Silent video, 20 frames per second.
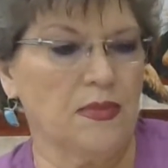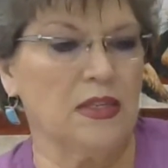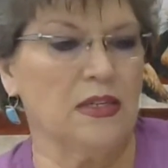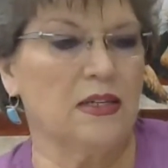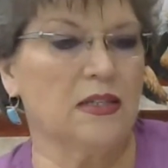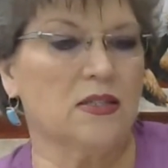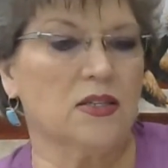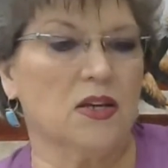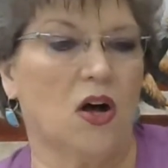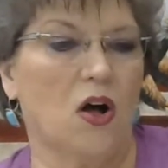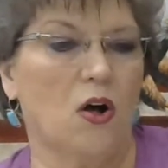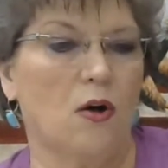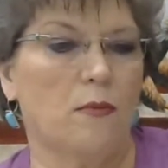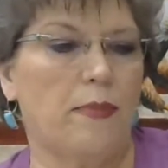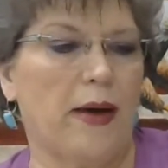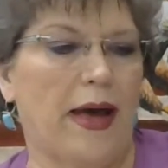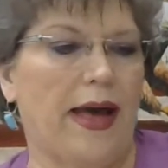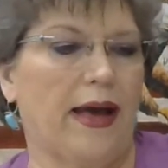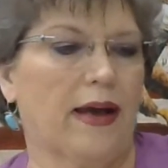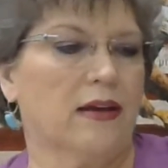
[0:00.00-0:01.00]
It's all
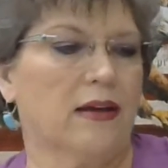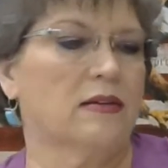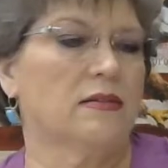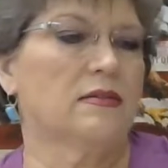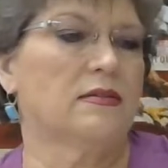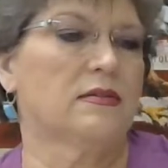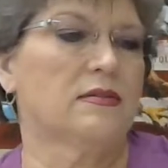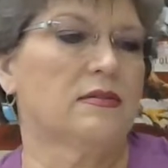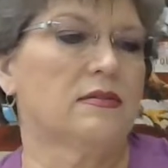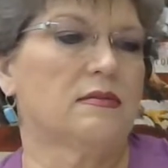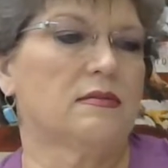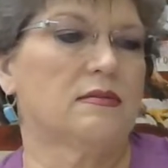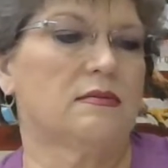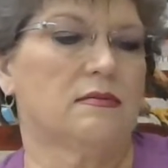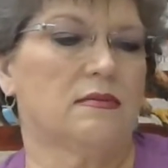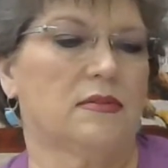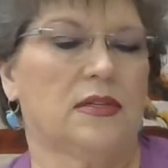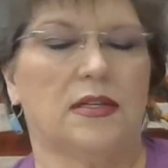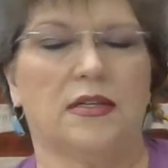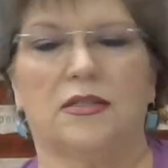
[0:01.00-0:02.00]
back
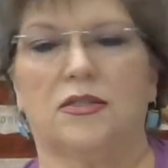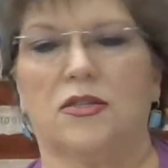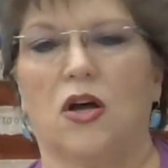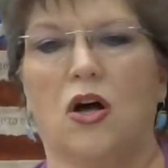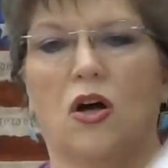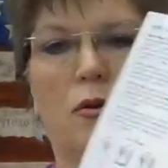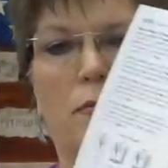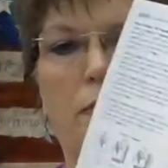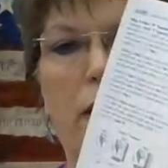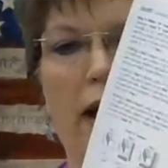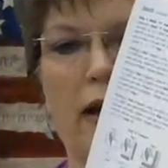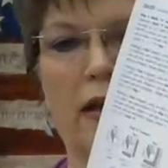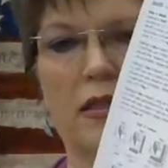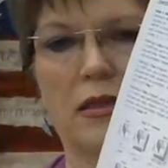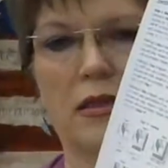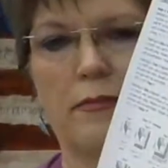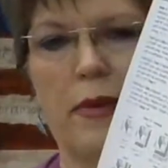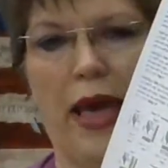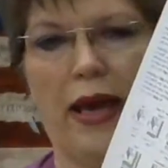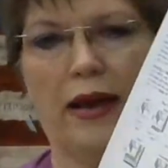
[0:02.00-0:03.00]

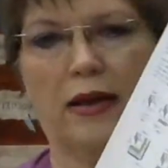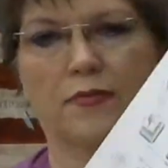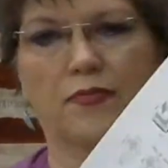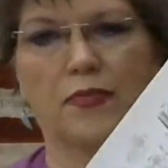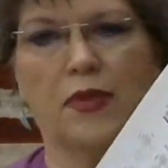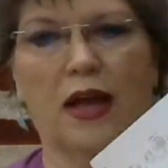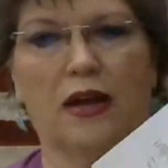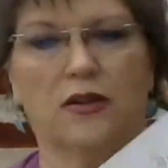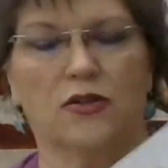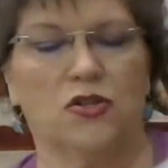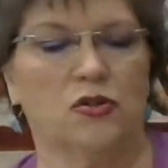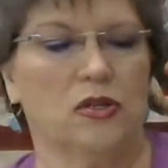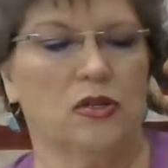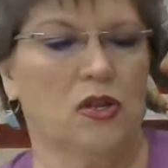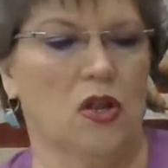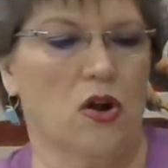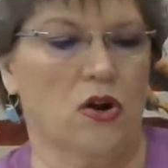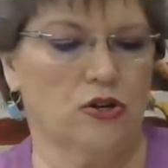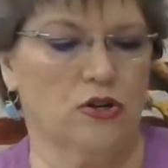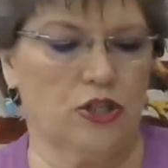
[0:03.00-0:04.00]
in the back, how to
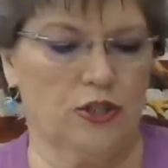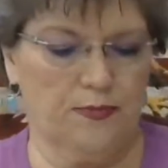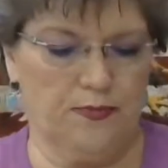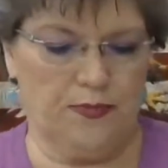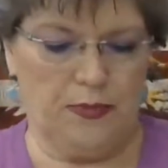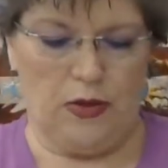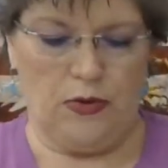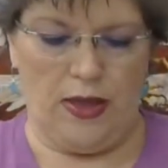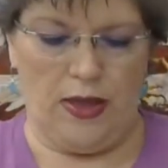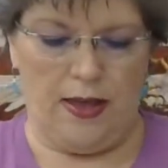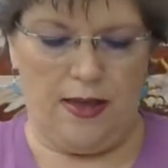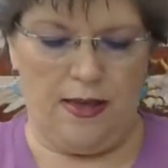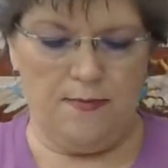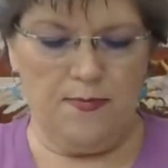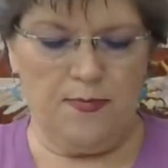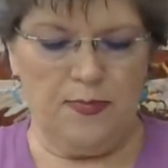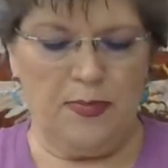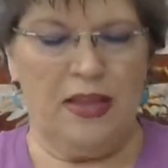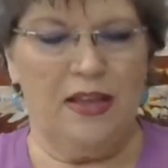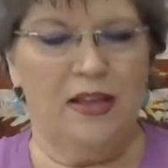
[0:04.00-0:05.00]
enlarge.
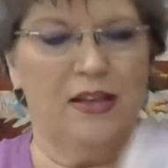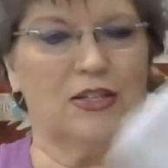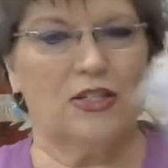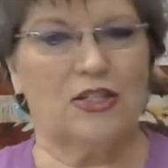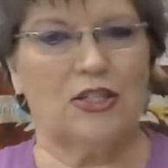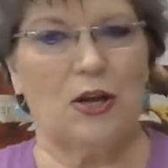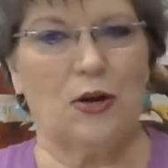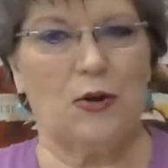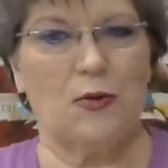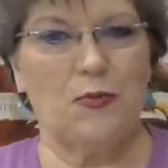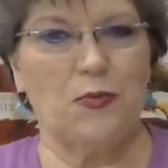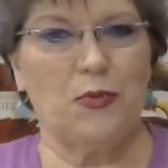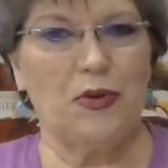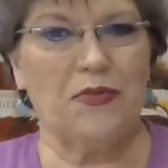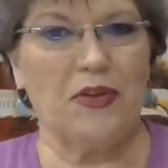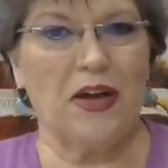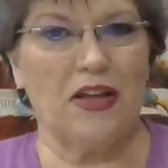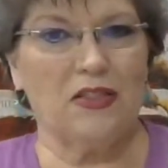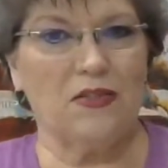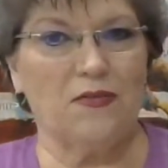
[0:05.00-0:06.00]
Okay. So
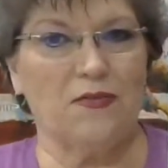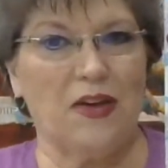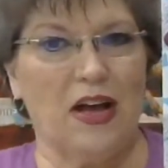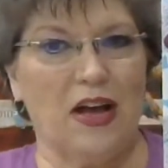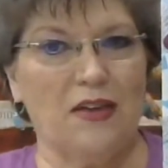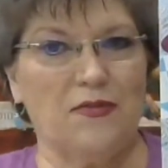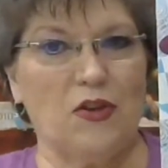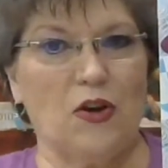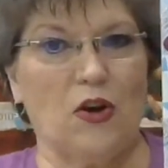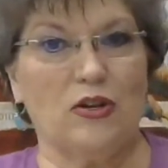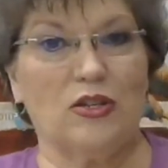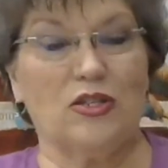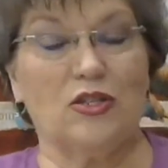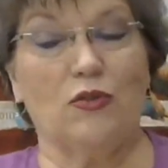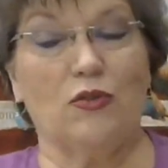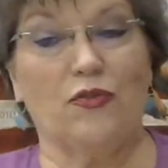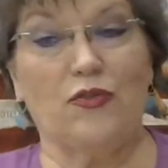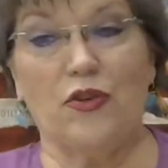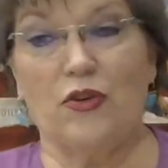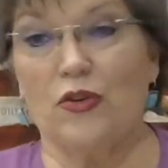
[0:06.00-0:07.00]
we've got the 5 yards.
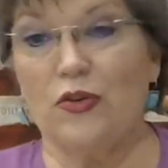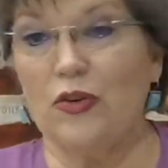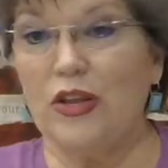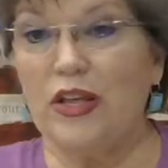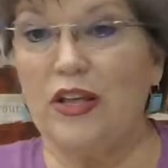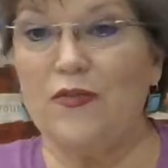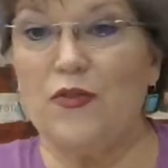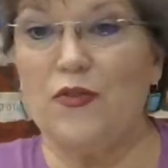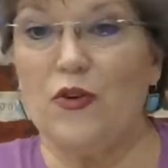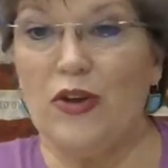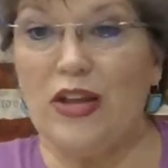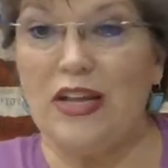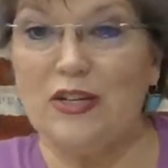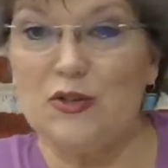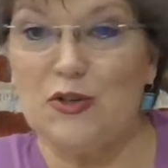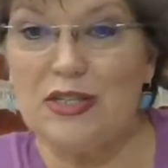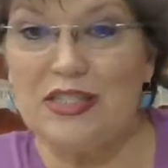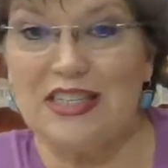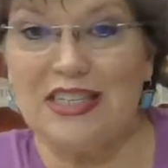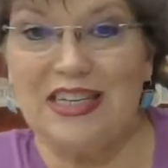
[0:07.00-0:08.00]
So if you're
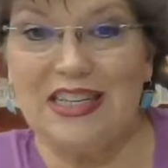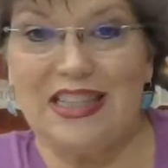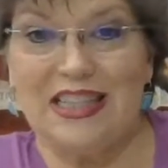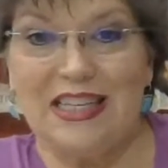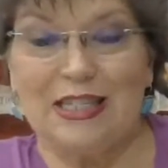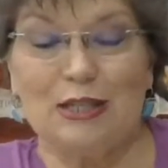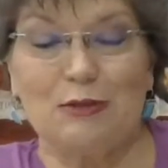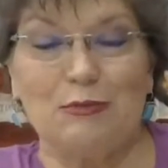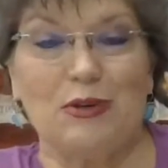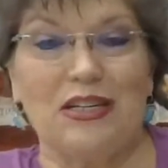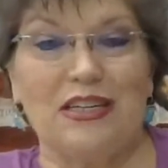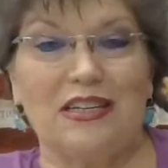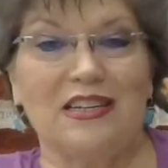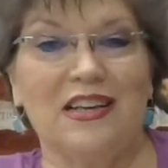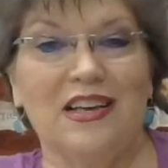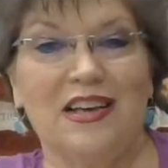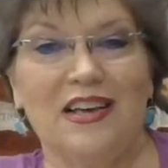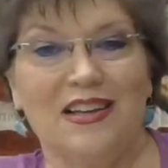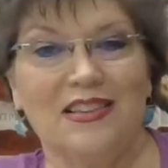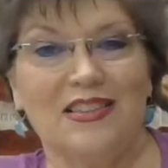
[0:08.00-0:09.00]
interested in this one,
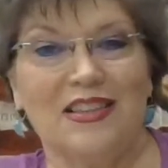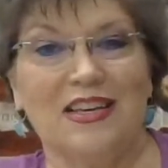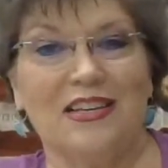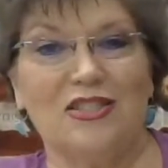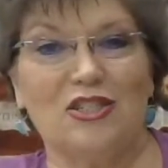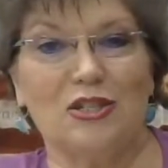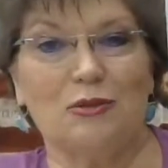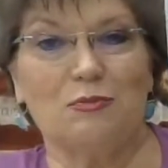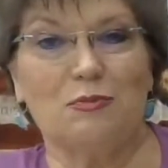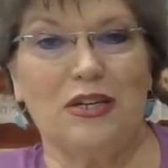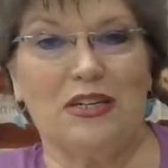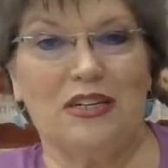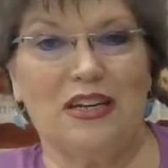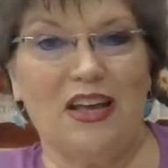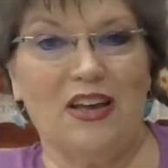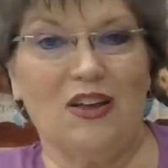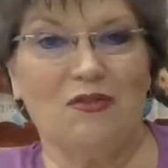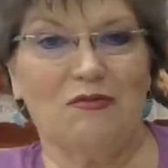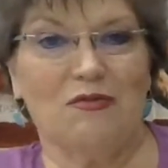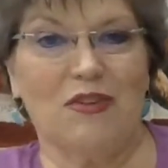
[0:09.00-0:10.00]
then just put
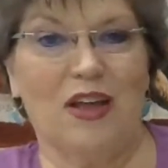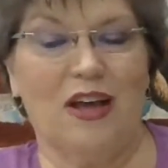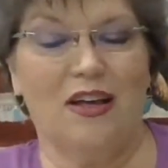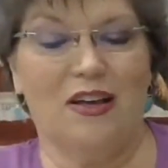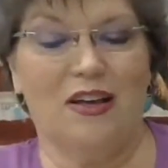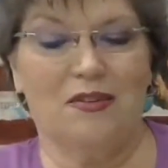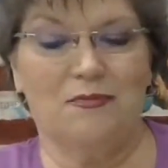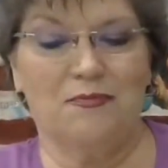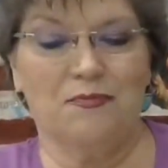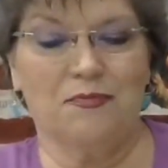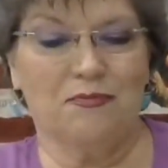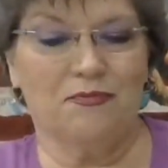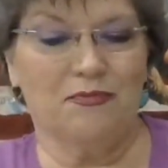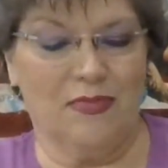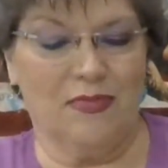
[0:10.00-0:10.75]
down